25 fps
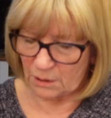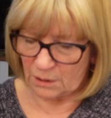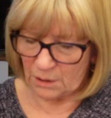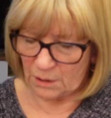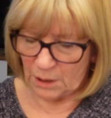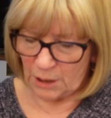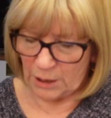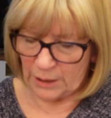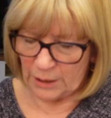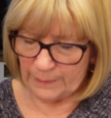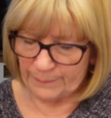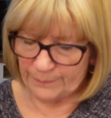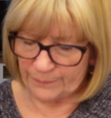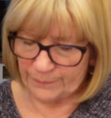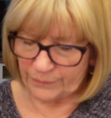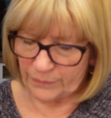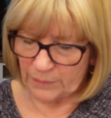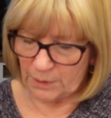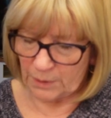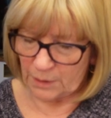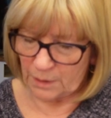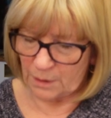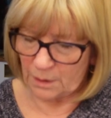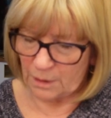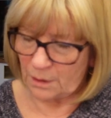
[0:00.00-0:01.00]
I thought it
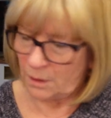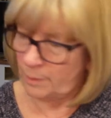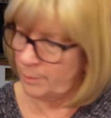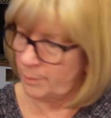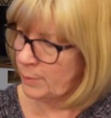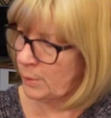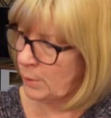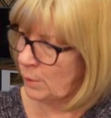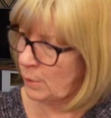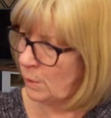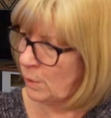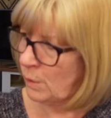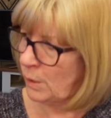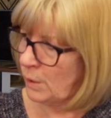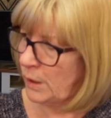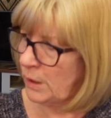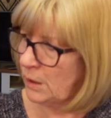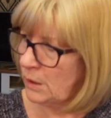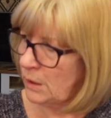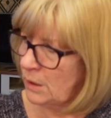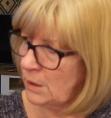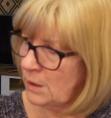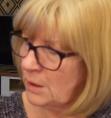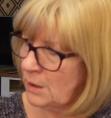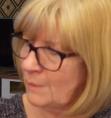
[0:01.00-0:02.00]
was a boy, but I
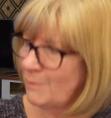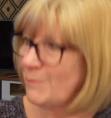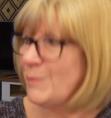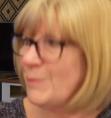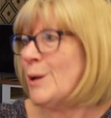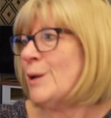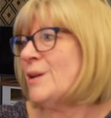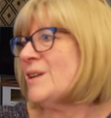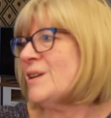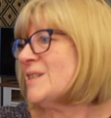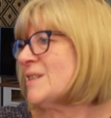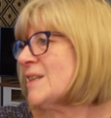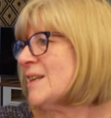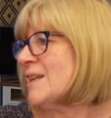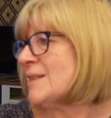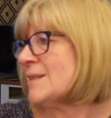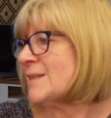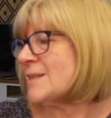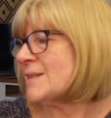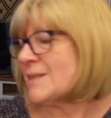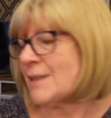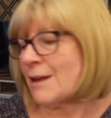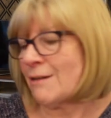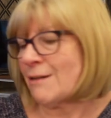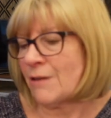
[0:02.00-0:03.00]
don't think it is. It's
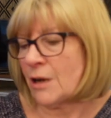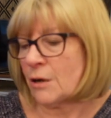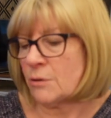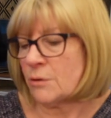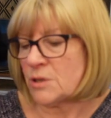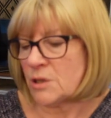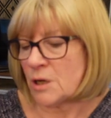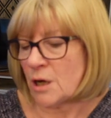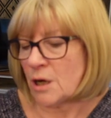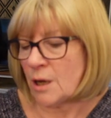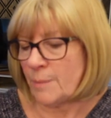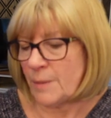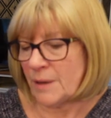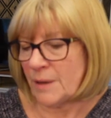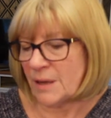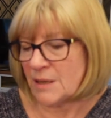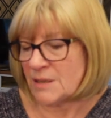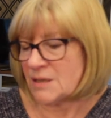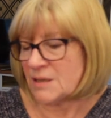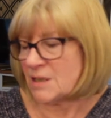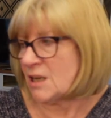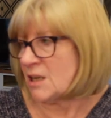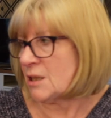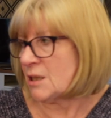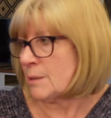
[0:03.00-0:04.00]
stereotyping, isn't
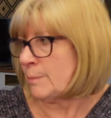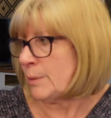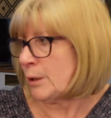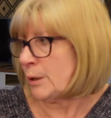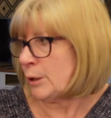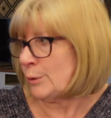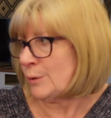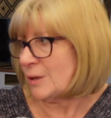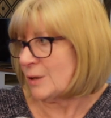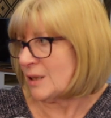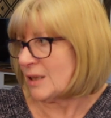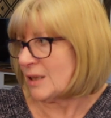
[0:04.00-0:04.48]
it? The blue thing.